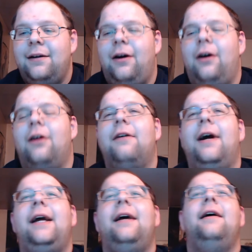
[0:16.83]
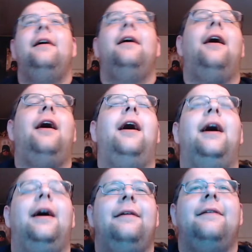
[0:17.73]
Alright?
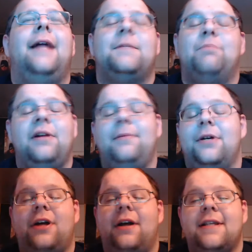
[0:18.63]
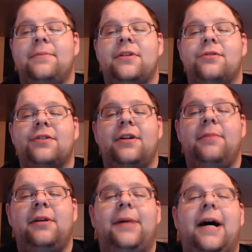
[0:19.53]
That's pretty much all this episode is going to be
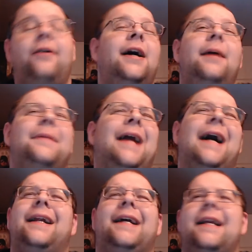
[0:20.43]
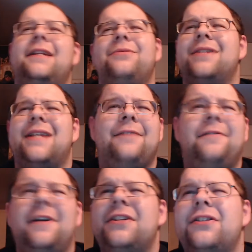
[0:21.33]
about. I'm not going to get into his life
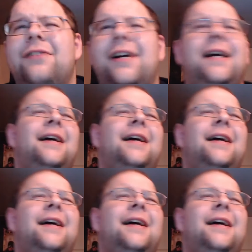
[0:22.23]
history.